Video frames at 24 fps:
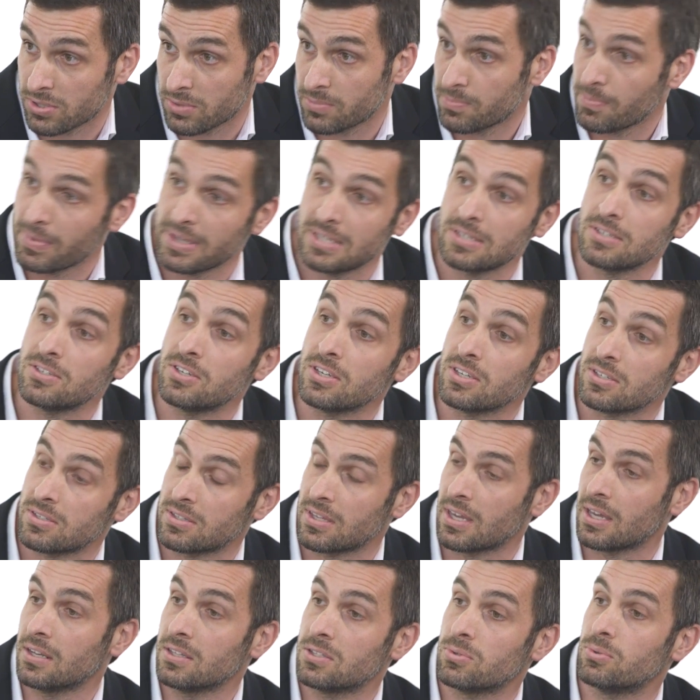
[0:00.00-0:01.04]
as a messaging
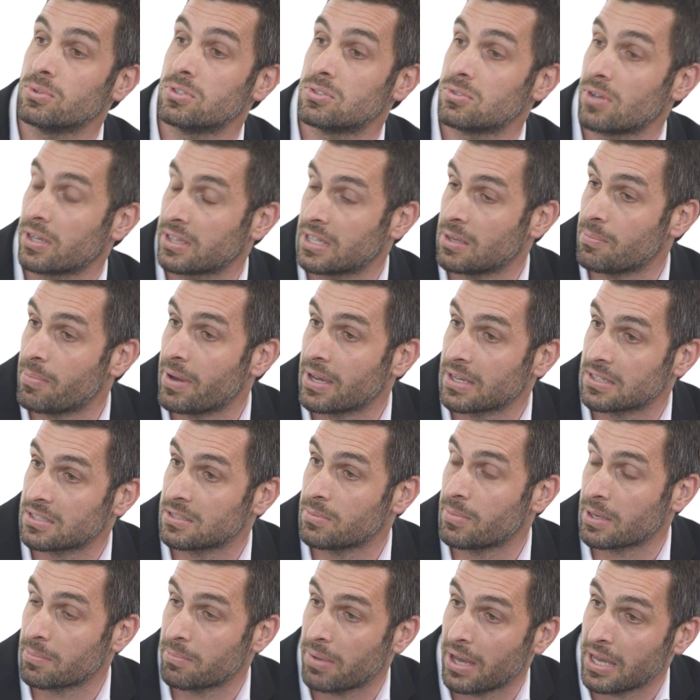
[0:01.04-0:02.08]
standard to instruct their banks
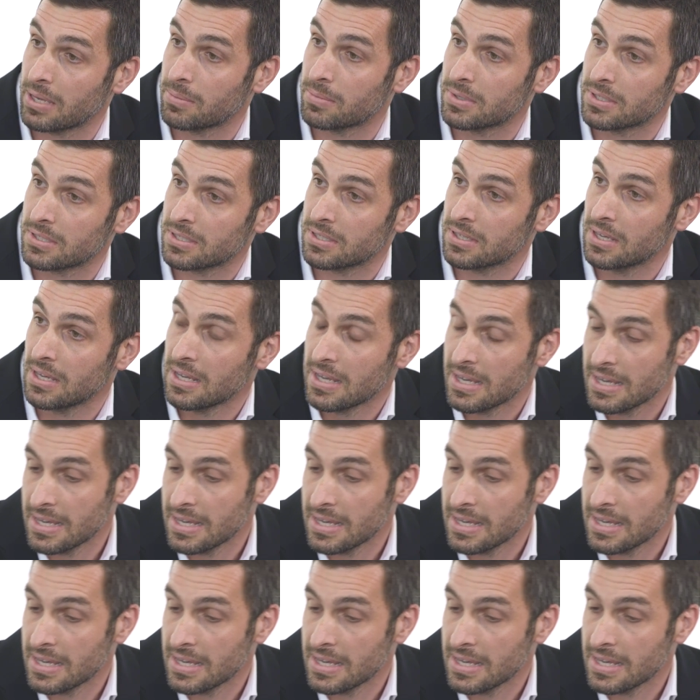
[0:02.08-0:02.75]
to make payments.